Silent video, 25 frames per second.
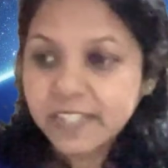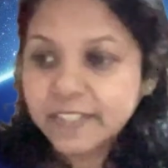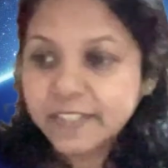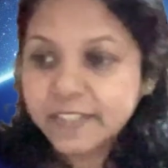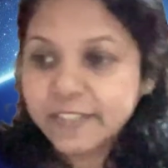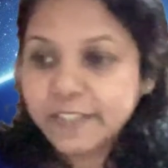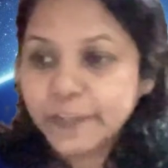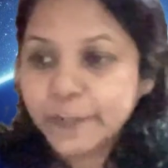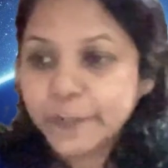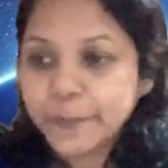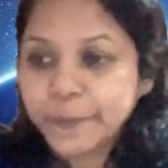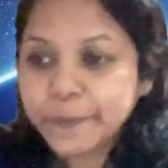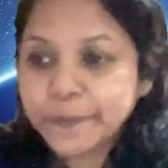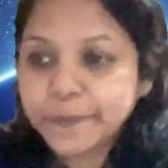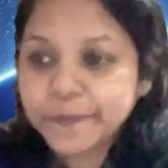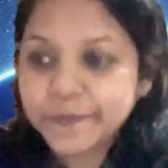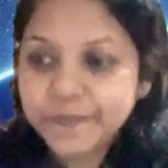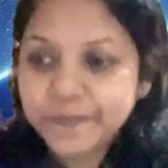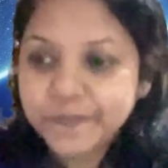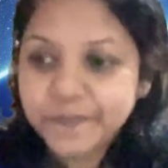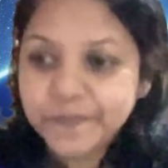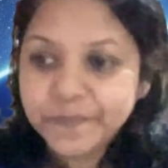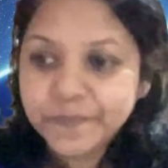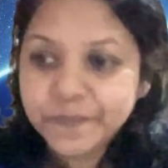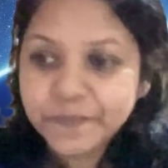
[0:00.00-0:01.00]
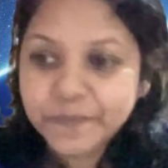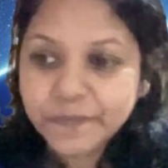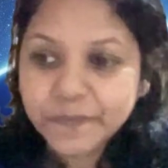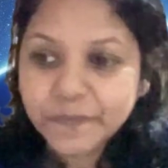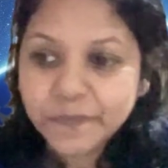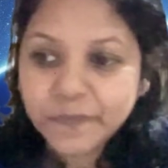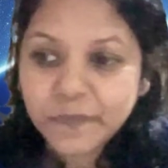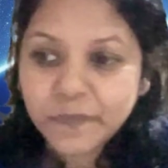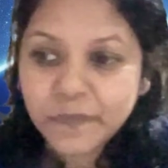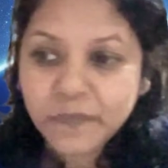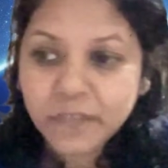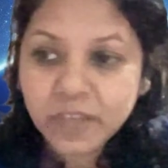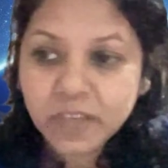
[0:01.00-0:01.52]
So,
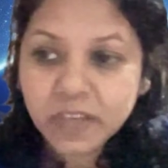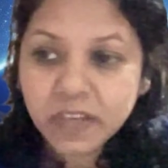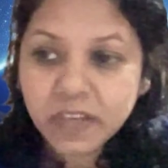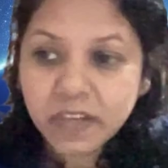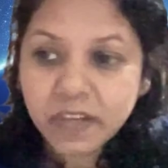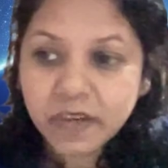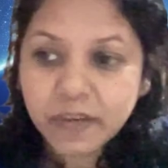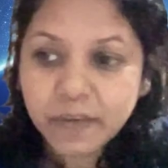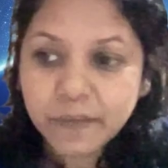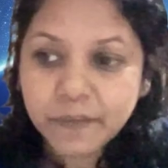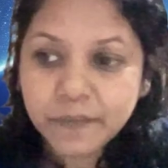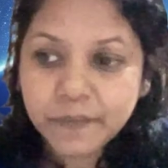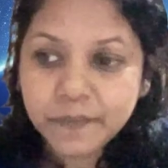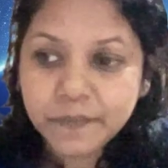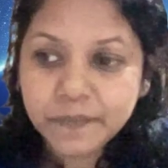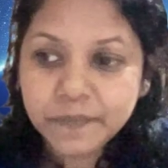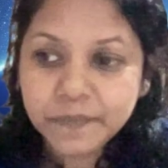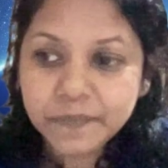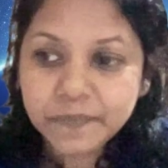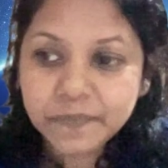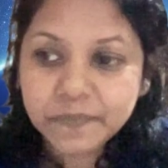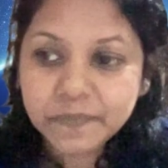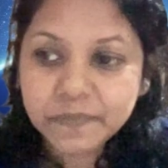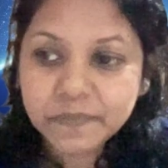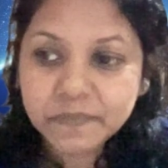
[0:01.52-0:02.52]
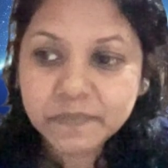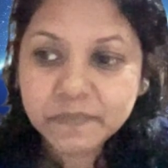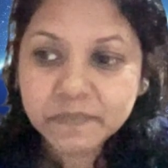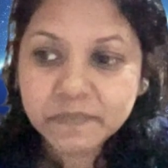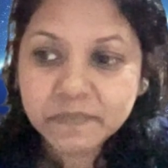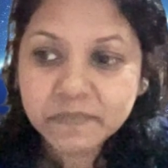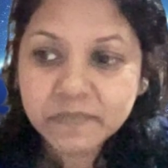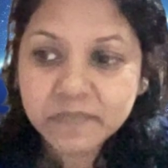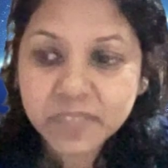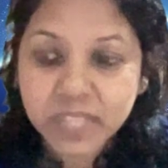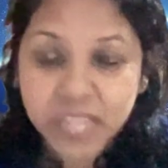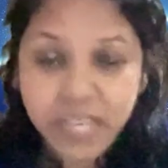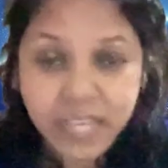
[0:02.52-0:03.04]
um,
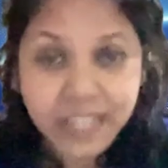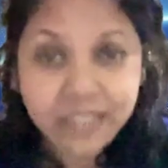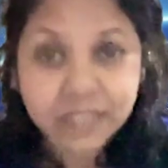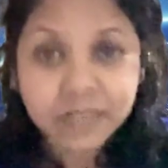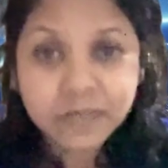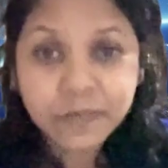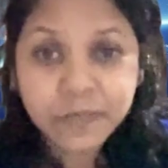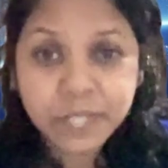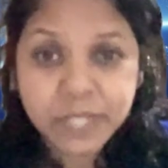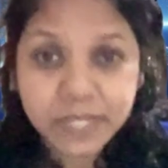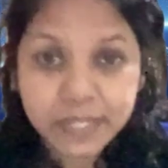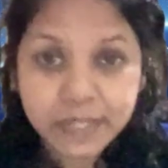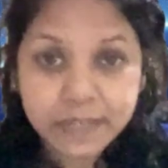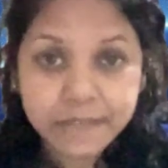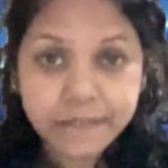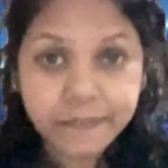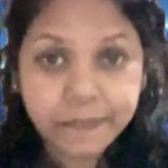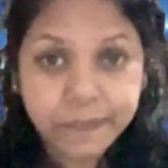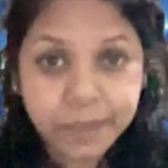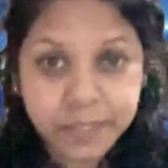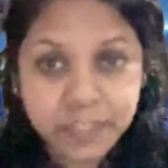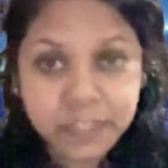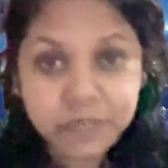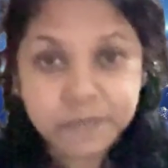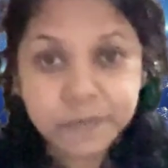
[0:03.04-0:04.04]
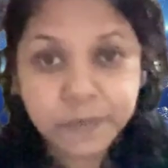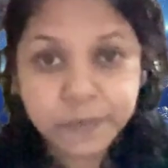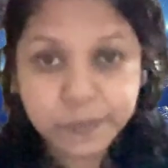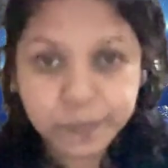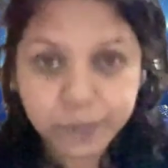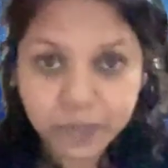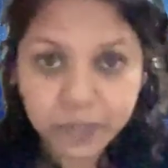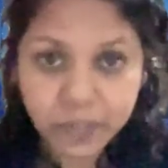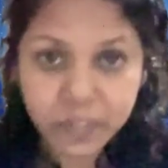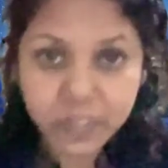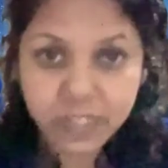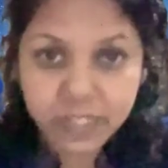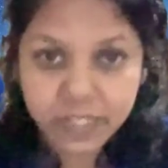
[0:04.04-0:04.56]
and we live amongst
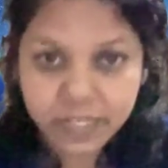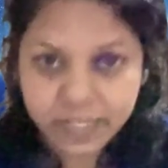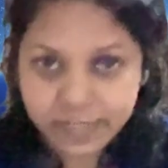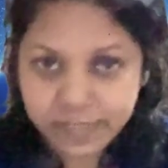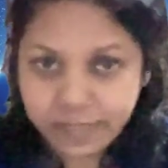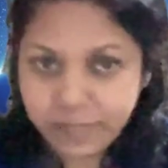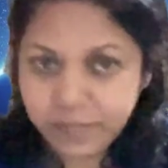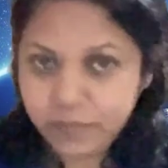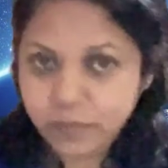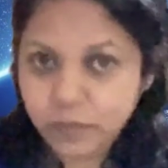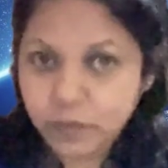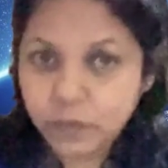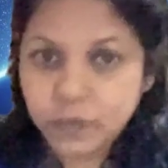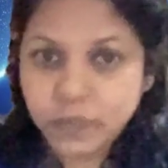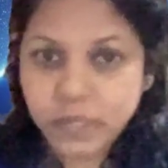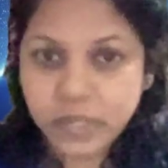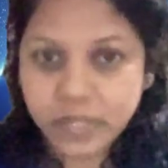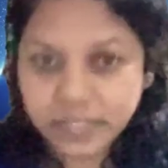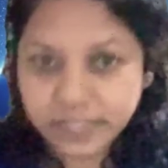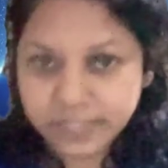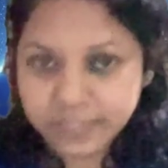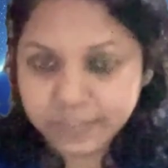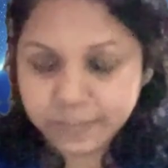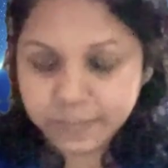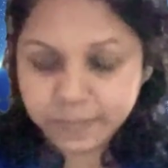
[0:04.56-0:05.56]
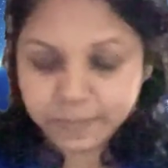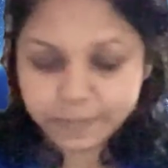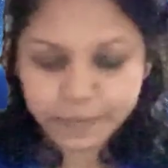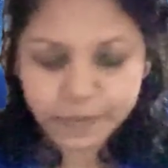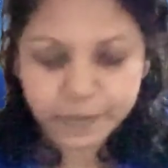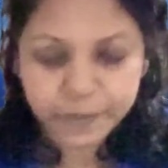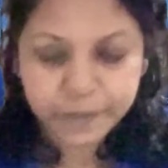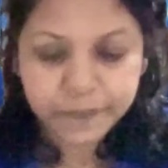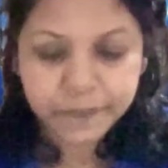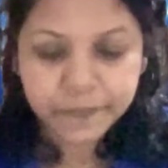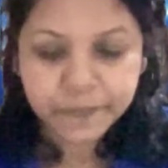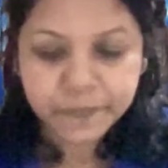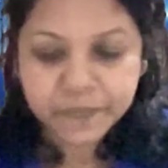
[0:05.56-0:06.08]
people like there's all kinds of people.
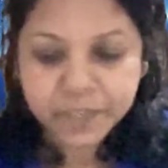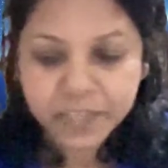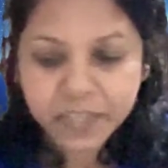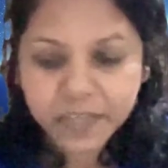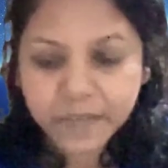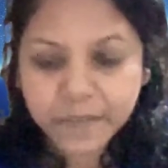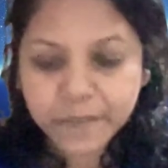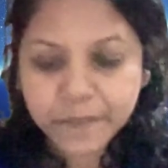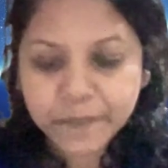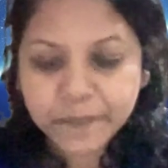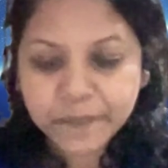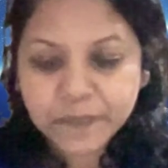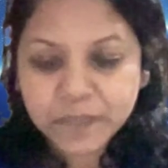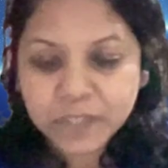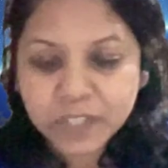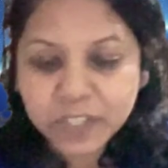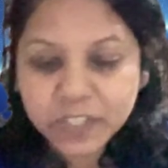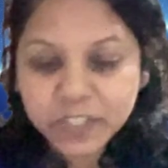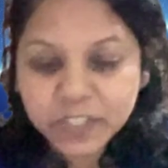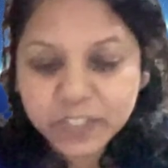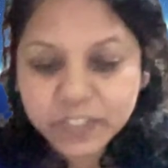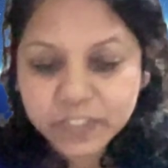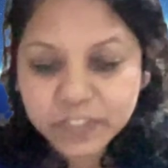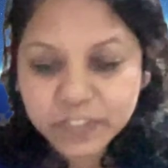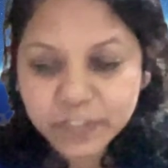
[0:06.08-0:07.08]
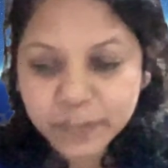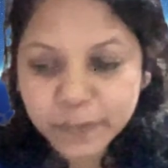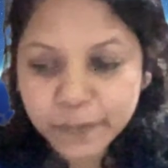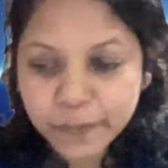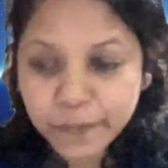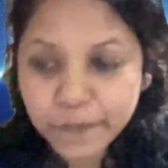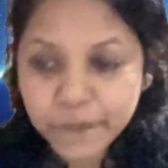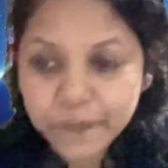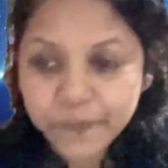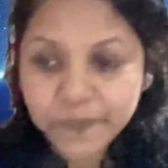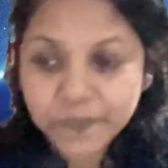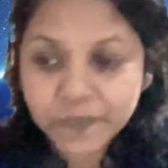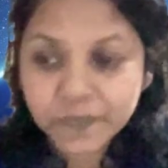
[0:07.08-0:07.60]
Yeah.
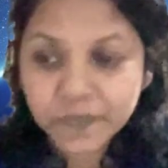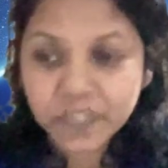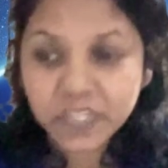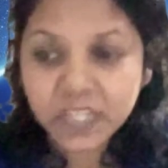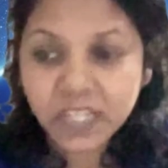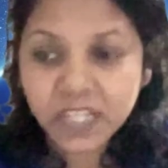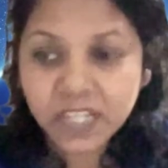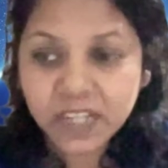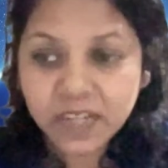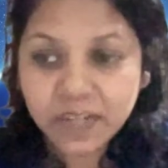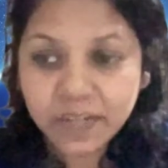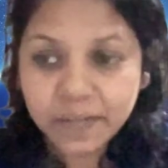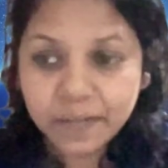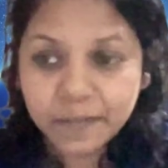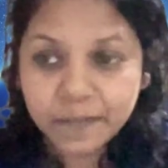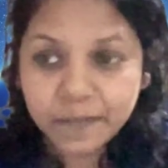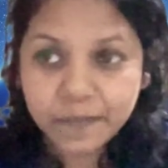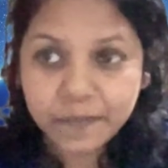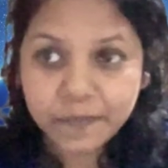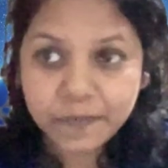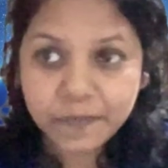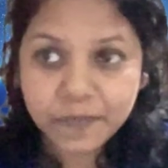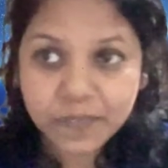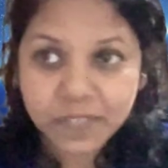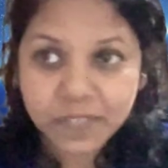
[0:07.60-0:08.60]
So, um,